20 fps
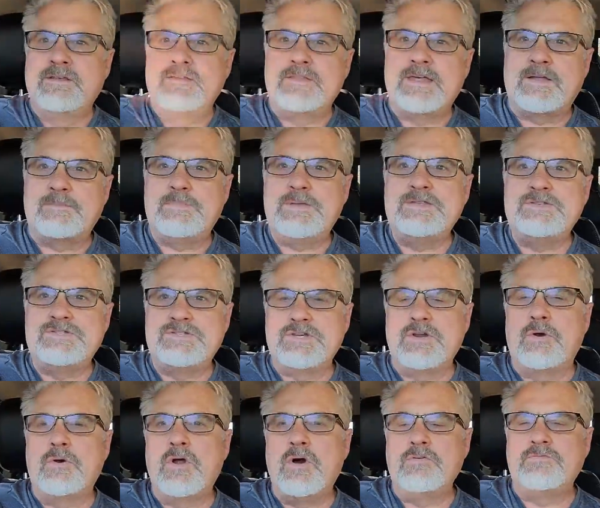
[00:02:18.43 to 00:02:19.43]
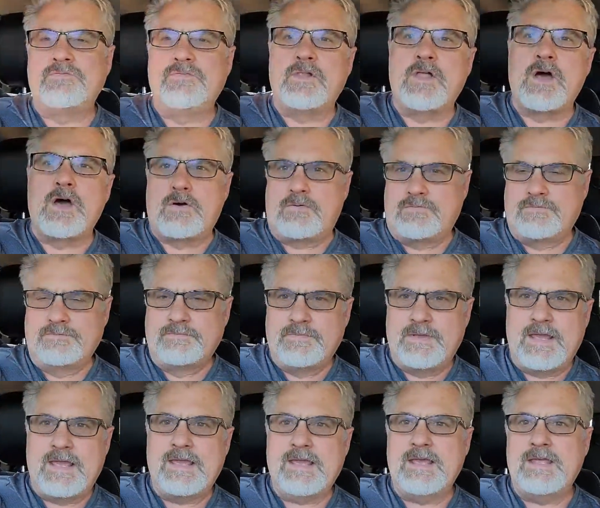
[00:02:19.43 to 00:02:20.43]
that'd be zero flow.
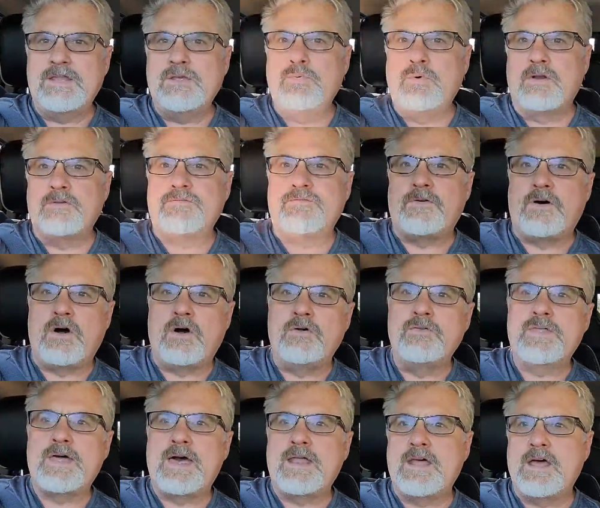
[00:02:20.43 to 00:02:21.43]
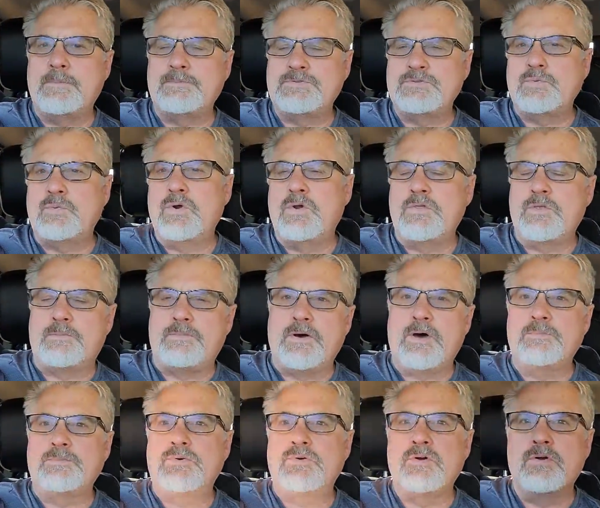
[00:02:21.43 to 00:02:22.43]
And you want to follow that up to where the
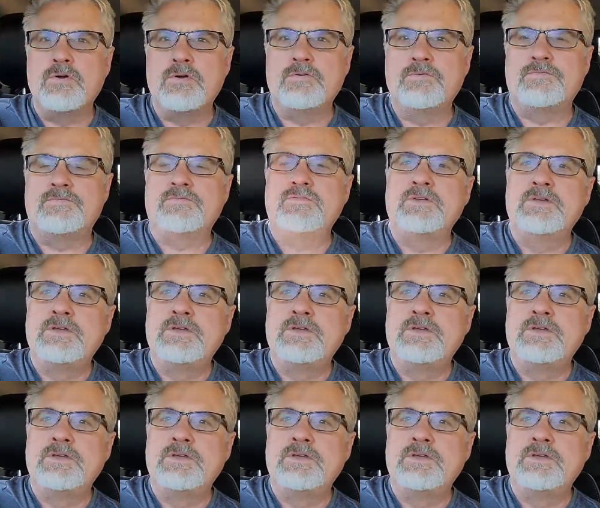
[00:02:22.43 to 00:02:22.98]
pump curve